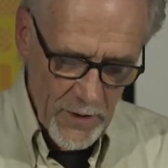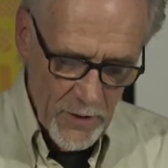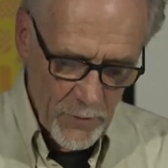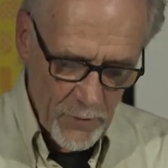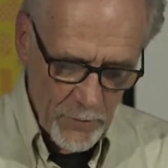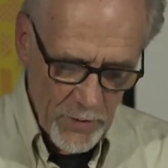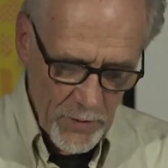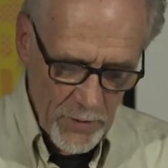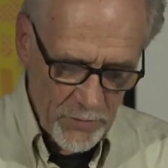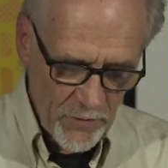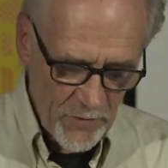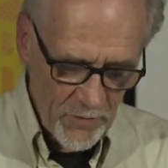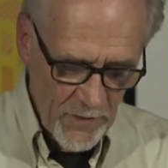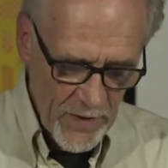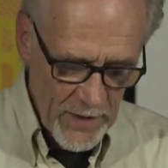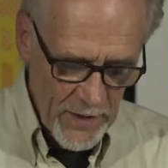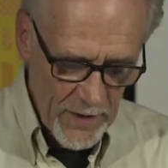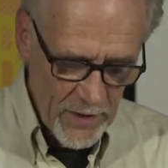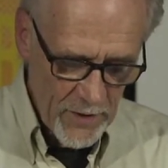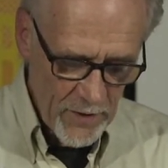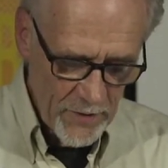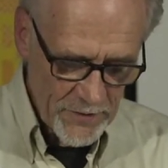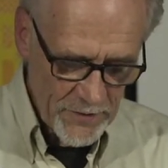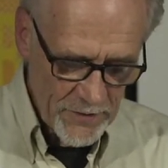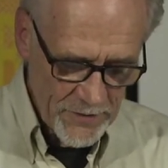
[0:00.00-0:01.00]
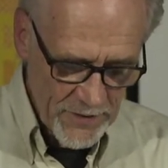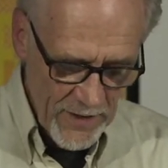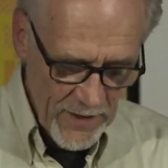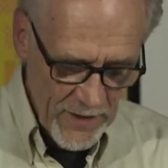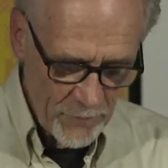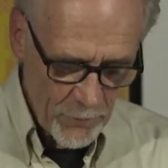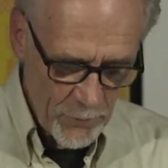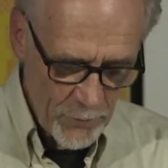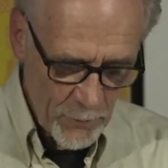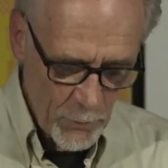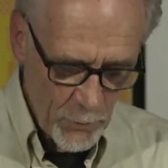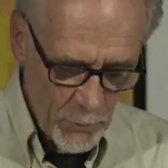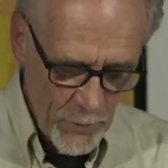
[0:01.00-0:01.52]
We provided our
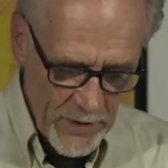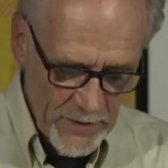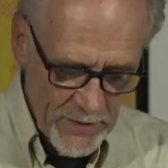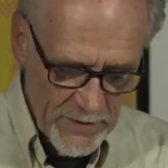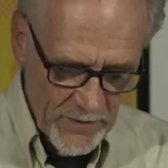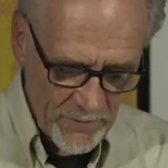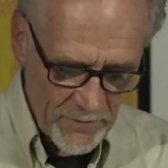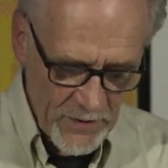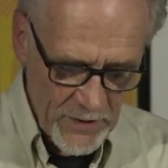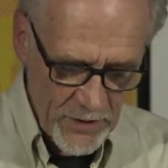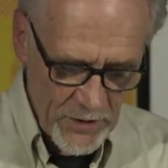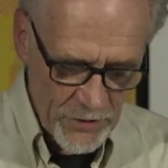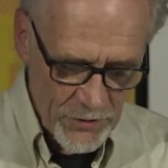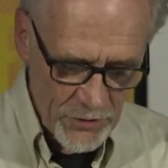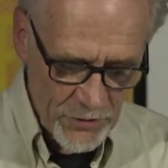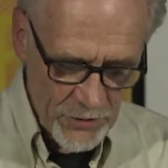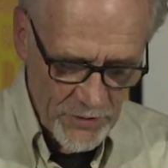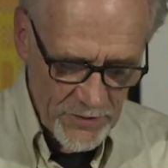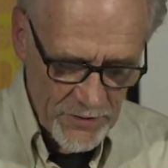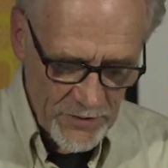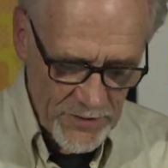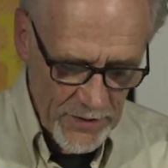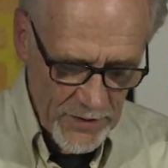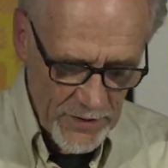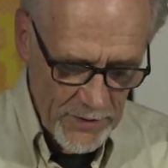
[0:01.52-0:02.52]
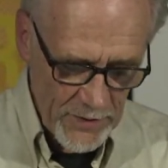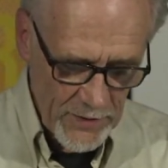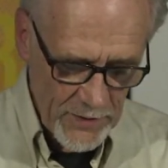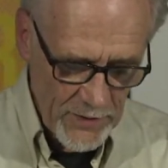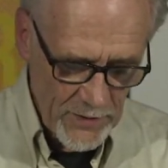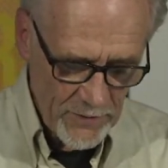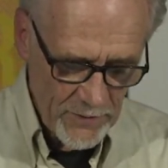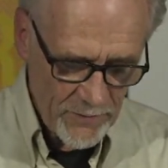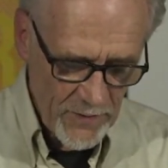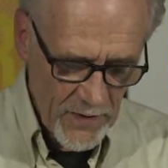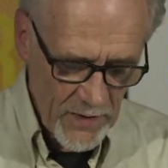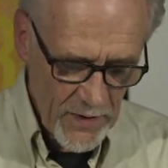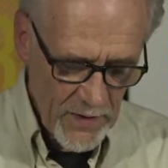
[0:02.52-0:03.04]
staff with weeks of additional sick
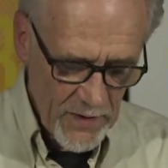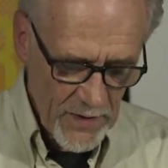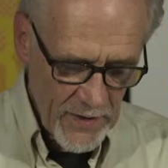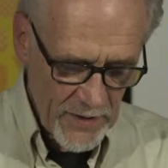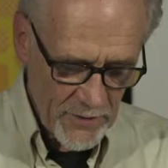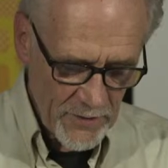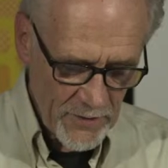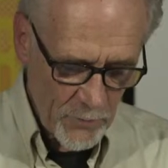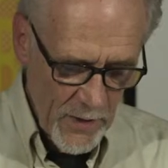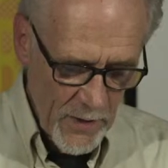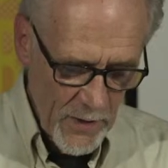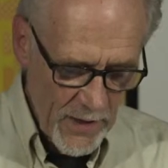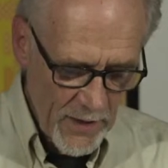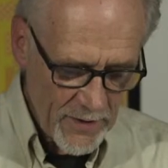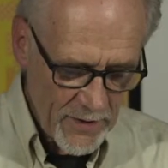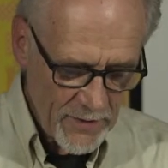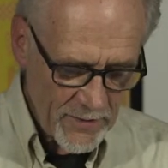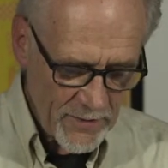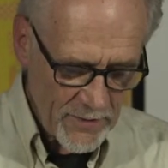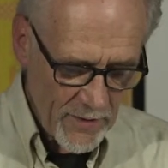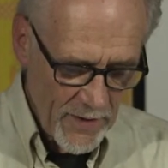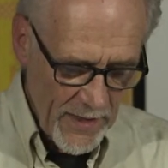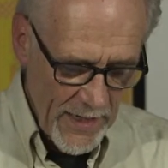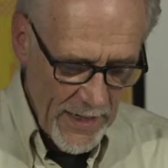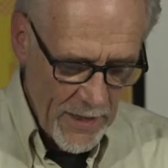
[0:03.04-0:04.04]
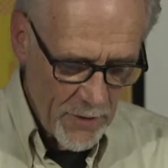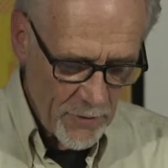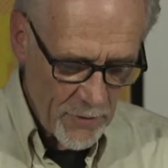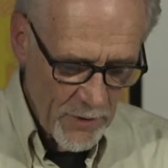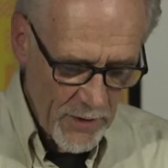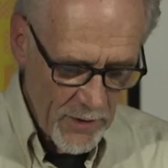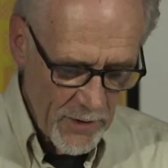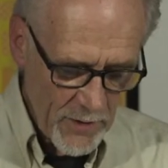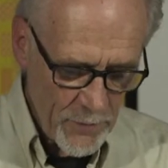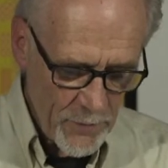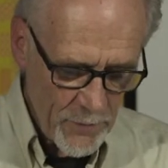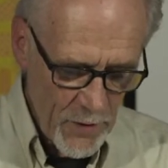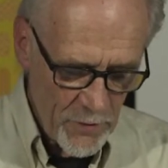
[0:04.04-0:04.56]
leave as well as
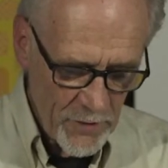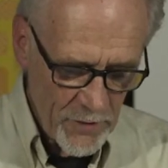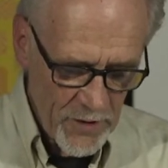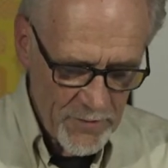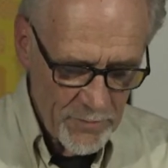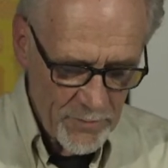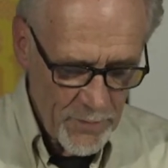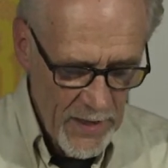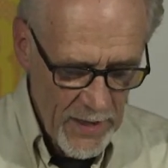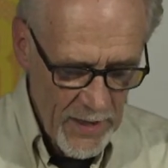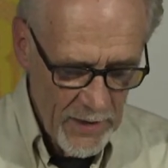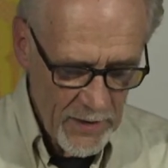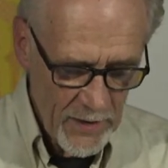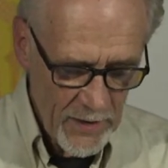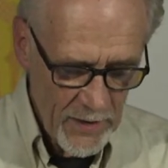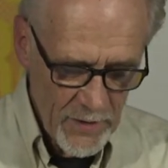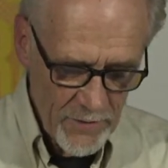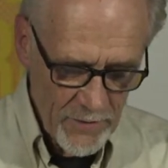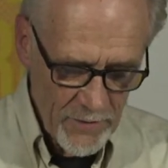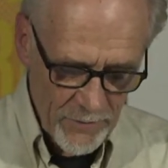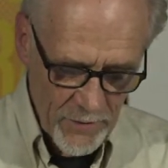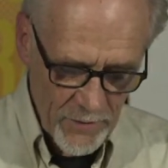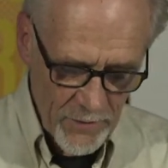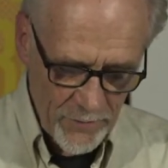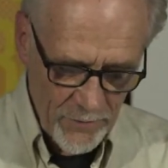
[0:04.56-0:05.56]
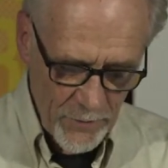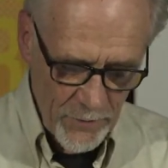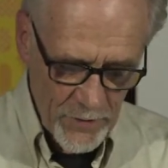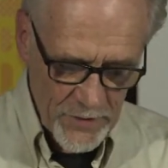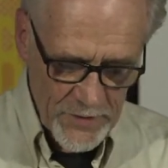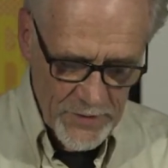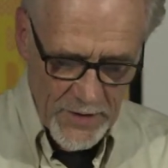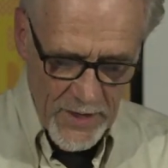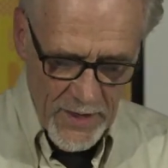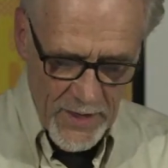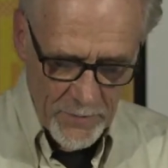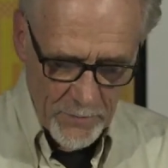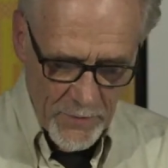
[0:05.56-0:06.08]
hourly bonus pay for the first
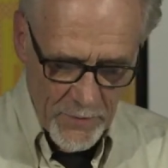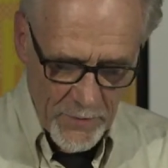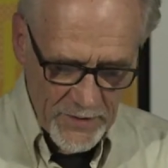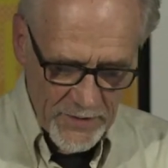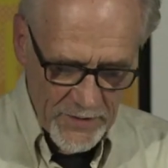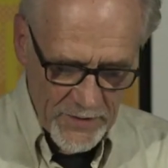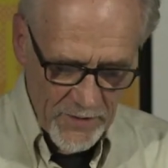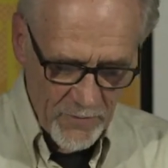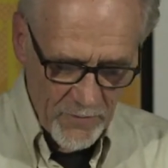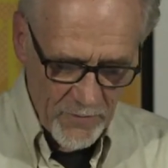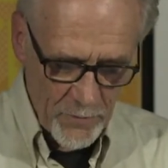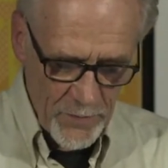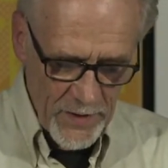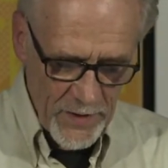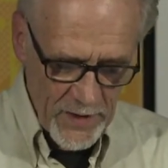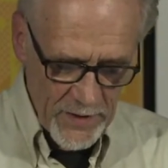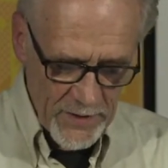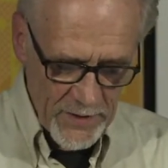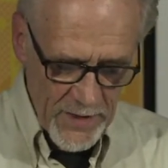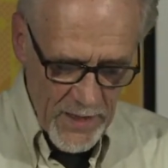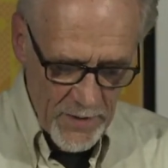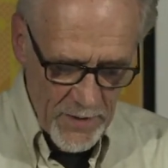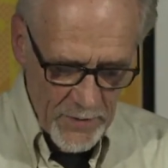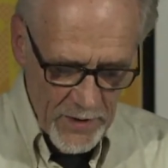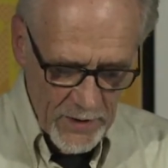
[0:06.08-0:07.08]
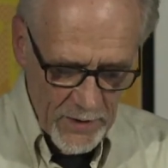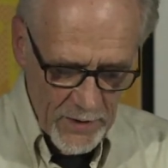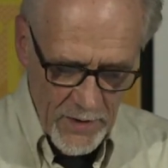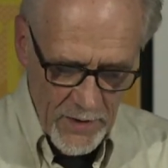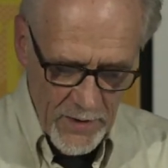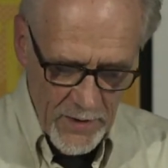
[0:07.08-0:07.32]
9 months of the pandemic